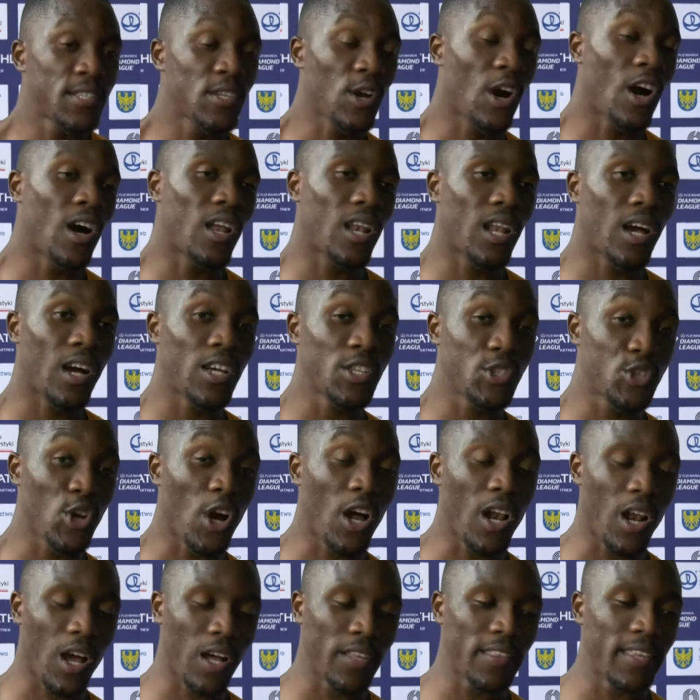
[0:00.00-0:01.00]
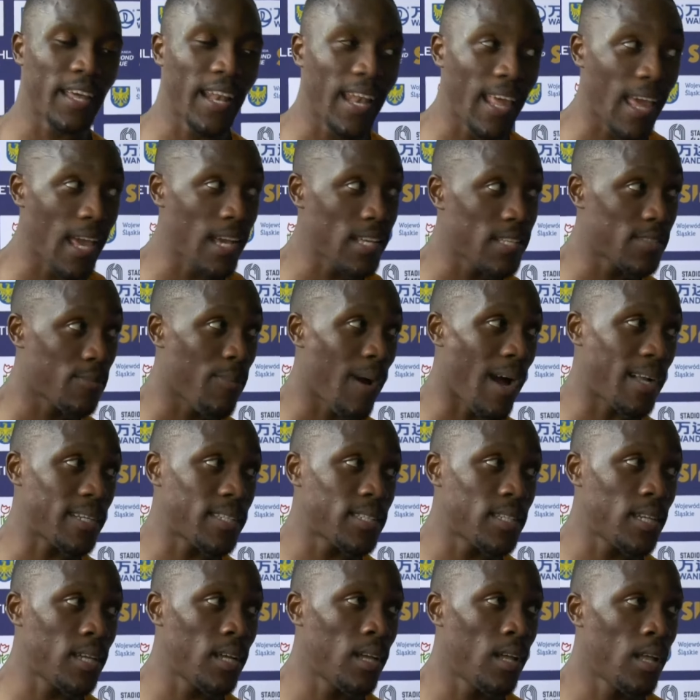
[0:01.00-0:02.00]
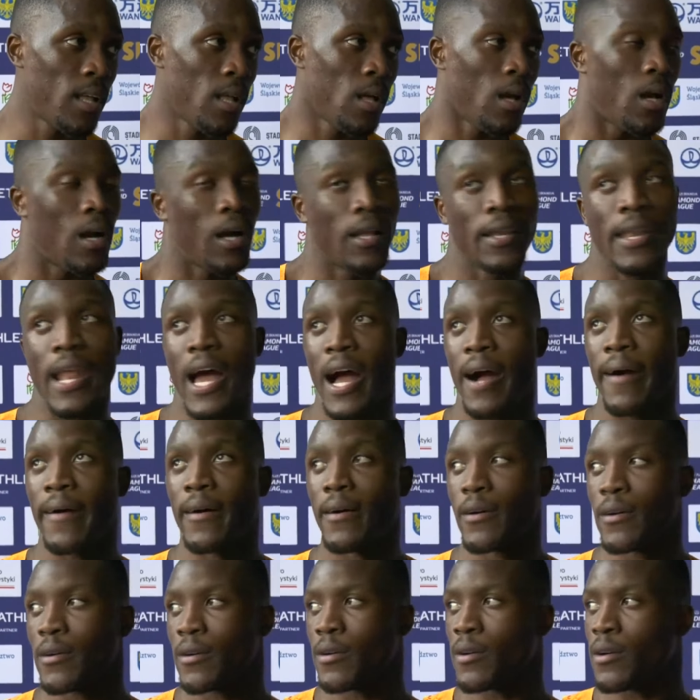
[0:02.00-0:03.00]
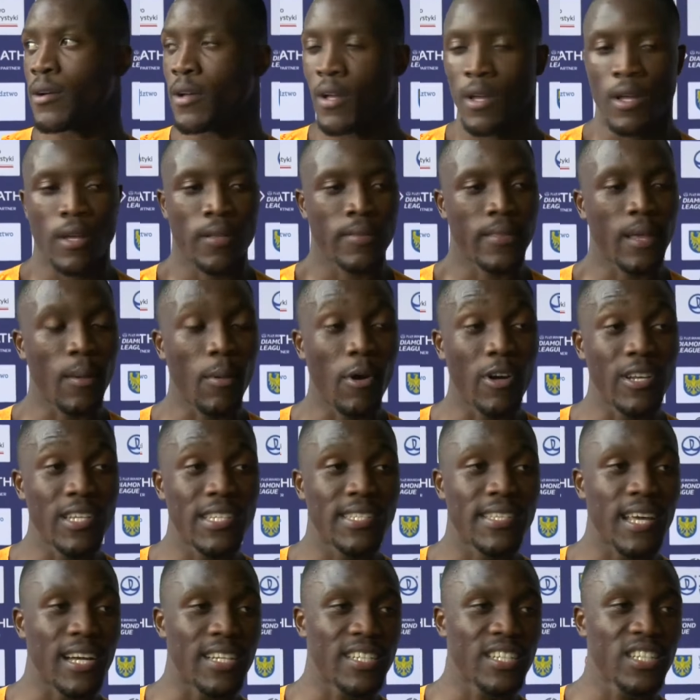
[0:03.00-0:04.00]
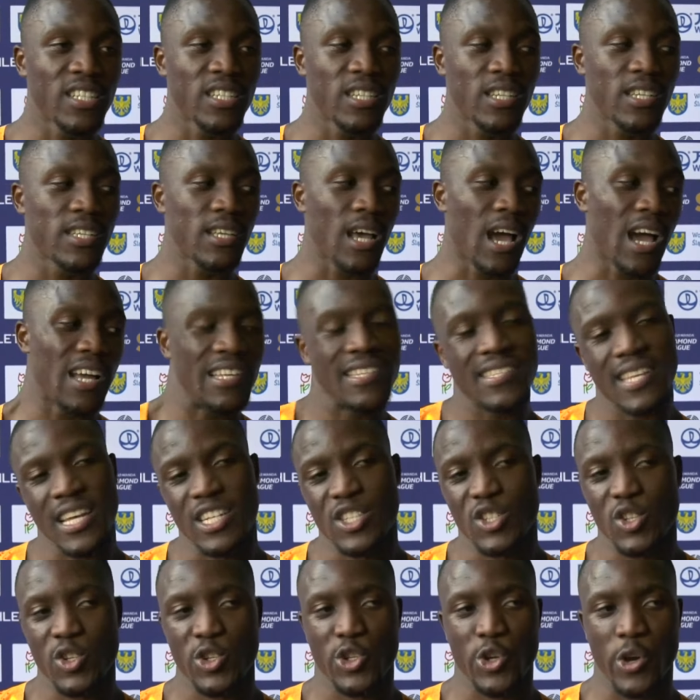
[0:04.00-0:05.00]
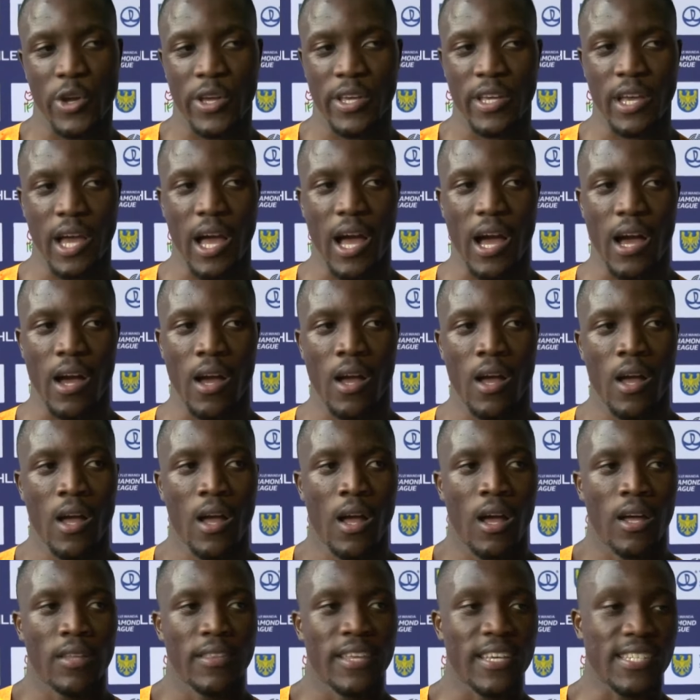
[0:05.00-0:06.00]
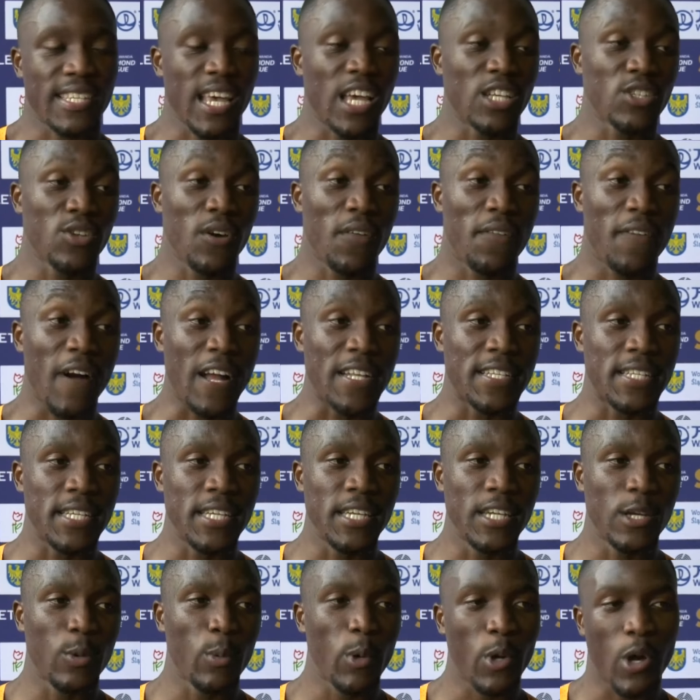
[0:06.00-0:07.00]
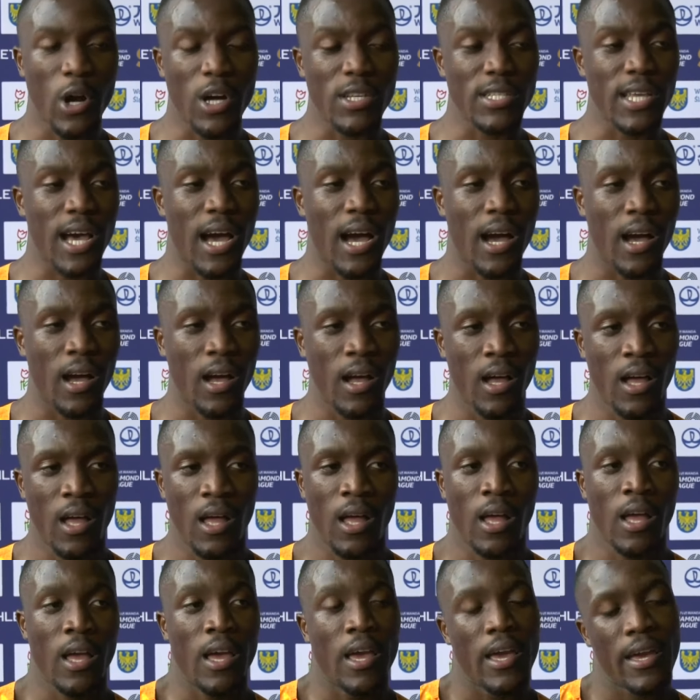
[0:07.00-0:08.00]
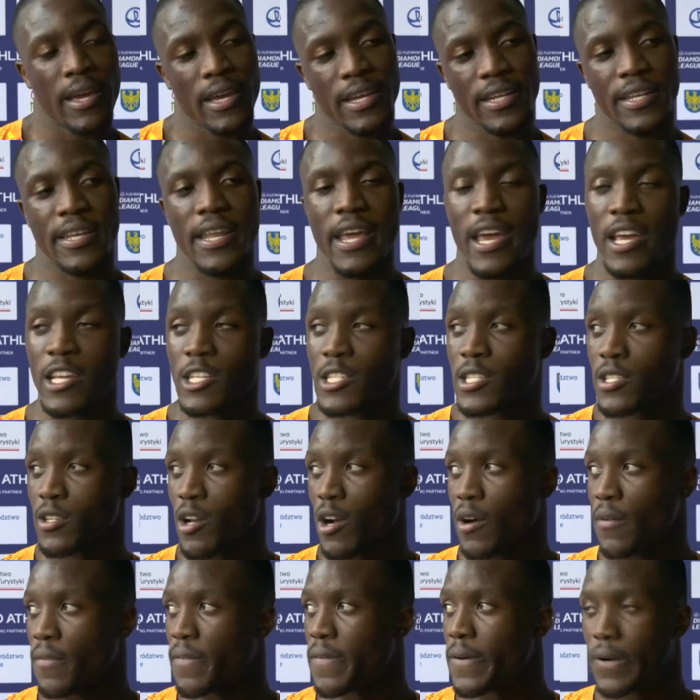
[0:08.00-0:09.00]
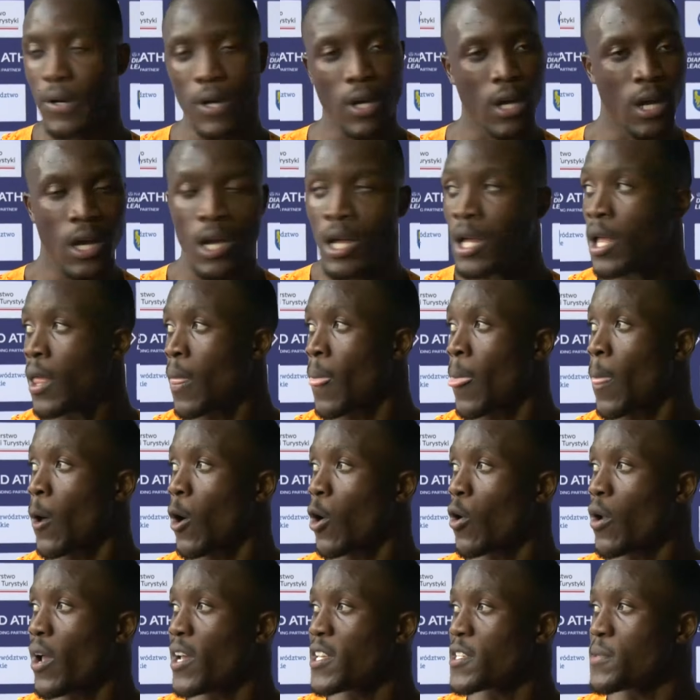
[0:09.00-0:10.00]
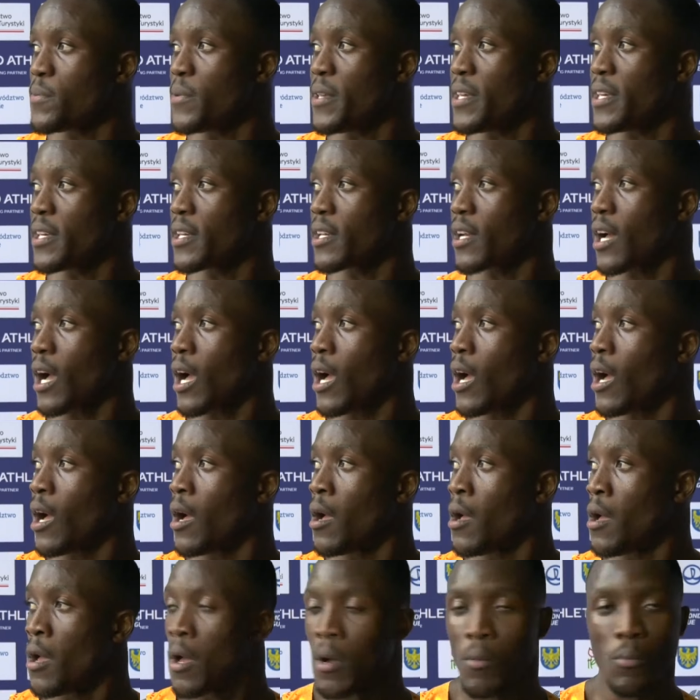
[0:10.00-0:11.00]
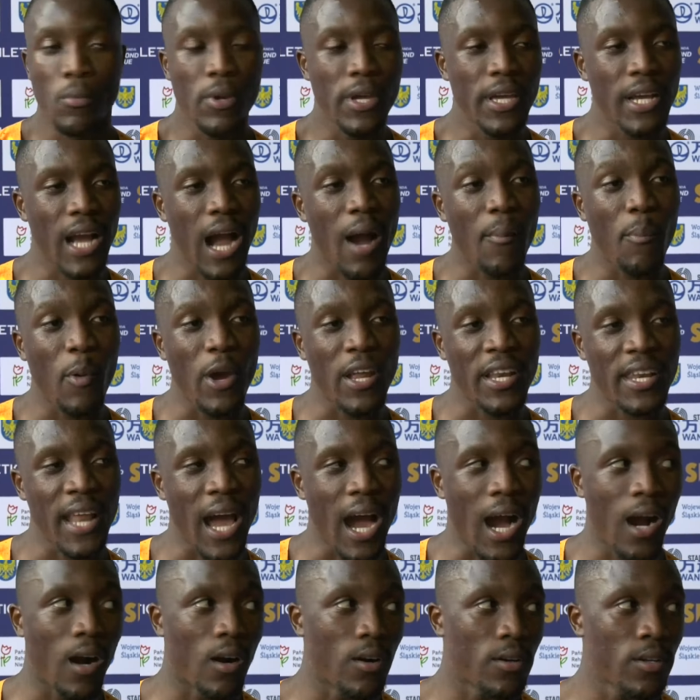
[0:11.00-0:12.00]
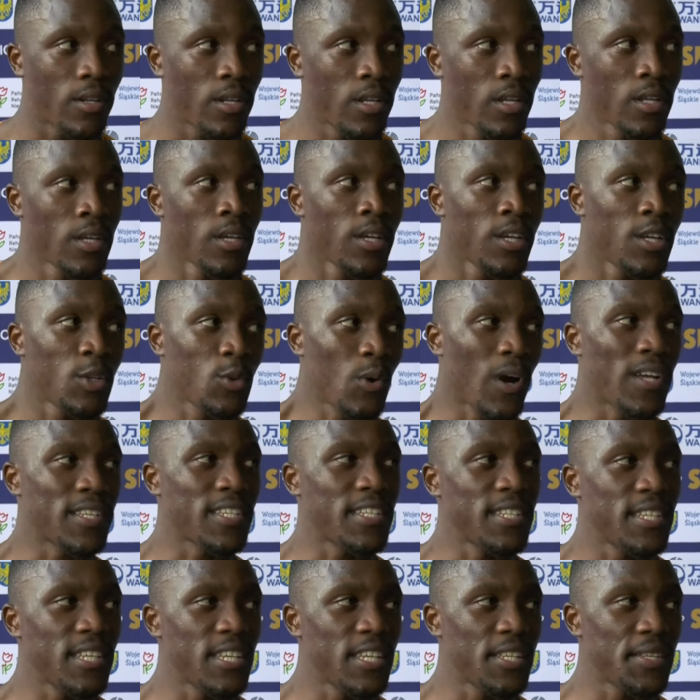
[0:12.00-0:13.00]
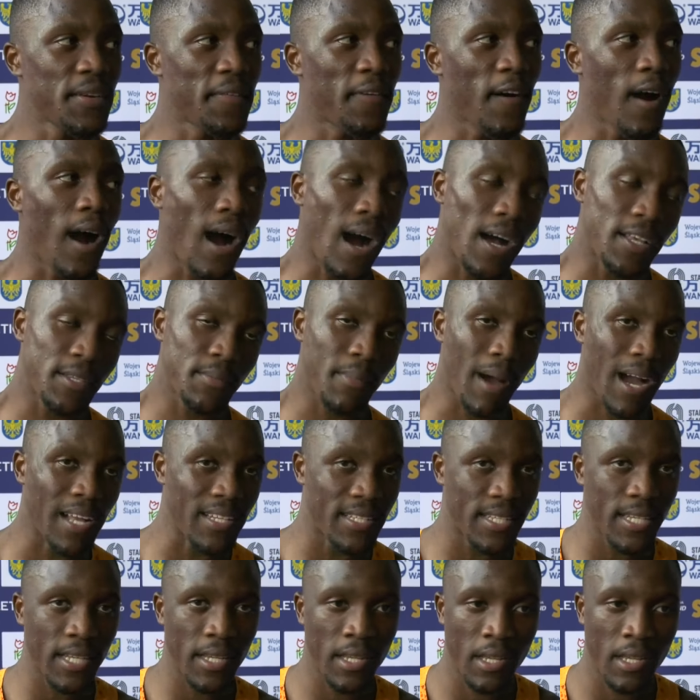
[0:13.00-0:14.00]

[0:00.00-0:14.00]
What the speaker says: all on the legs, but now the body starts to showing the signs of fatigue because 8 days of always being up and down, it wasn't easy for us, but